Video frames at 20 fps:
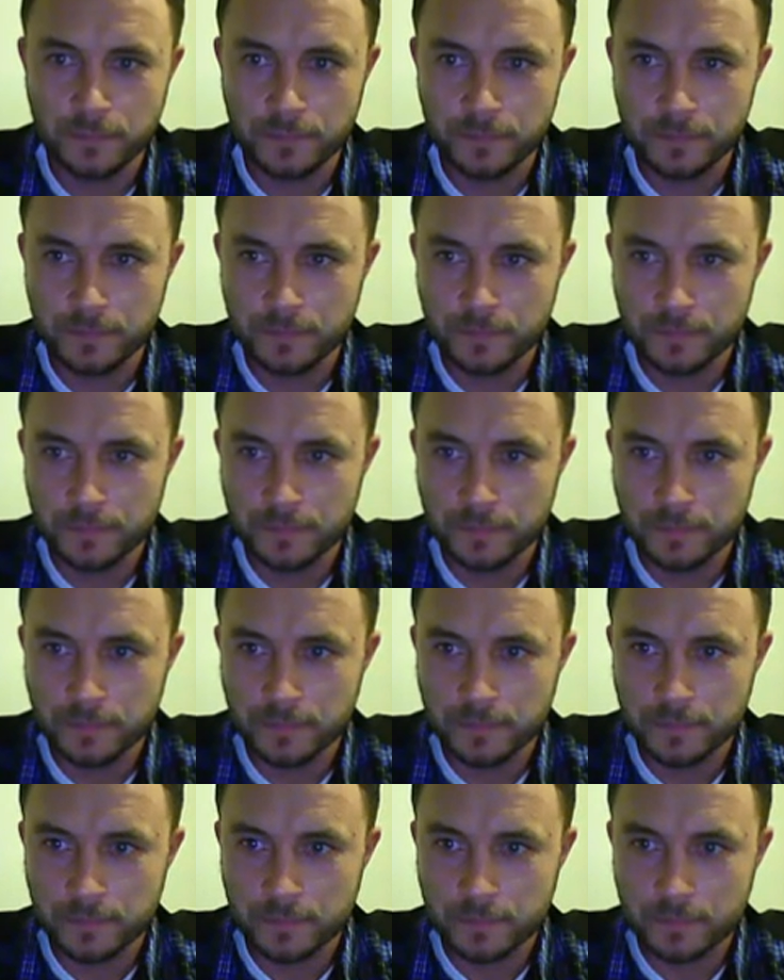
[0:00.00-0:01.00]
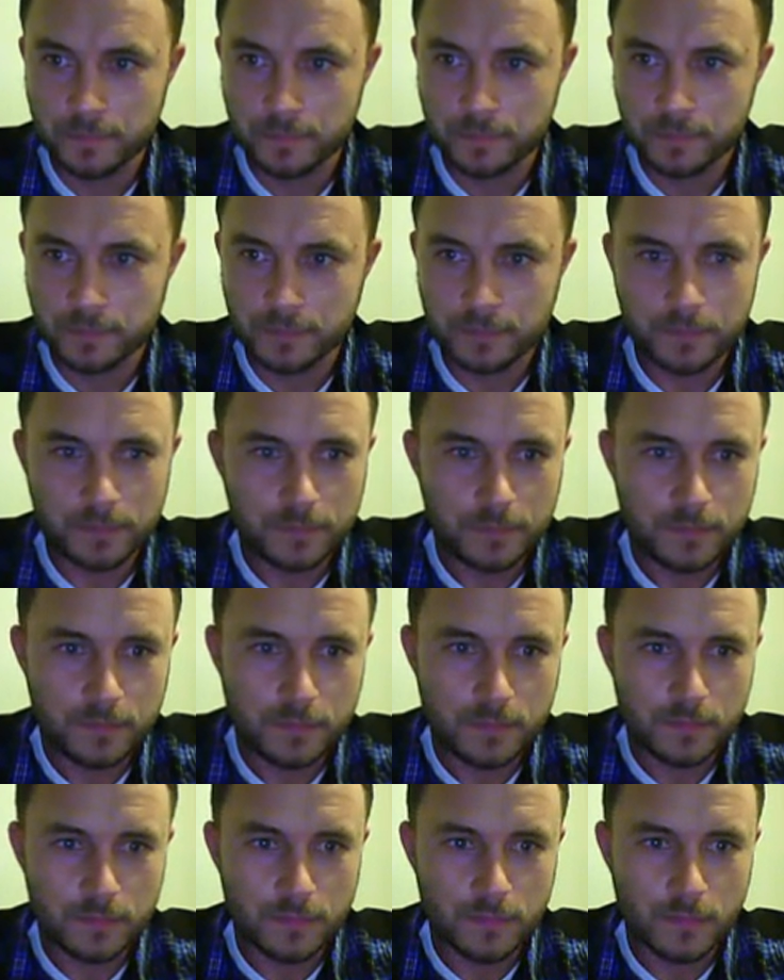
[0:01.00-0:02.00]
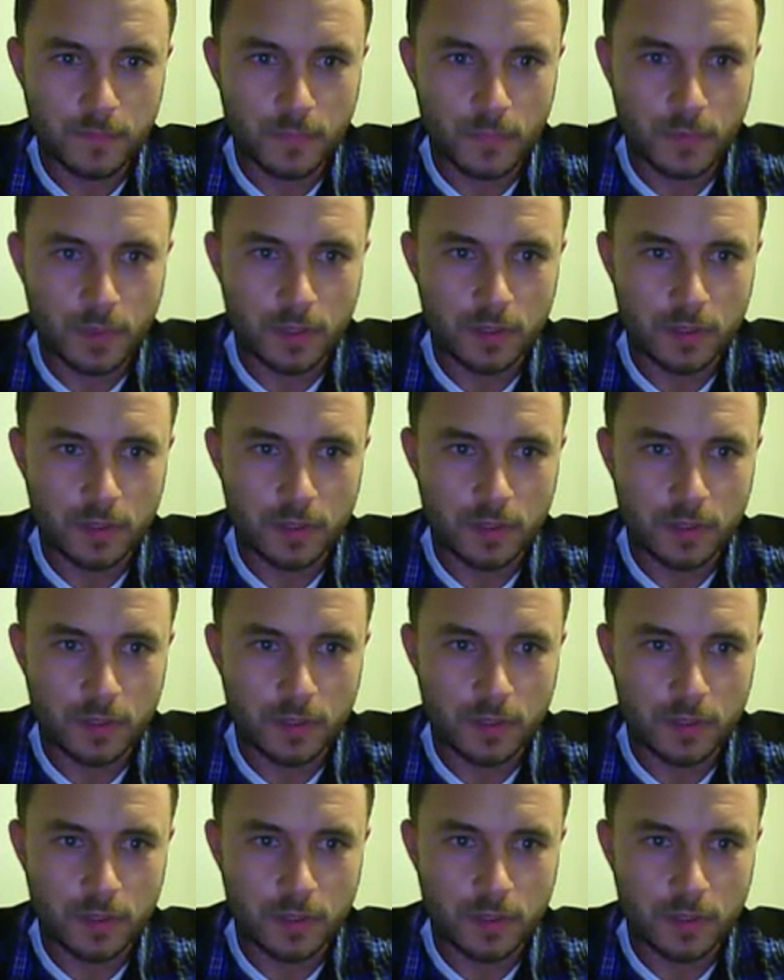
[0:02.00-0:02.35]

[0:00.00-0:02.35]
[no speech]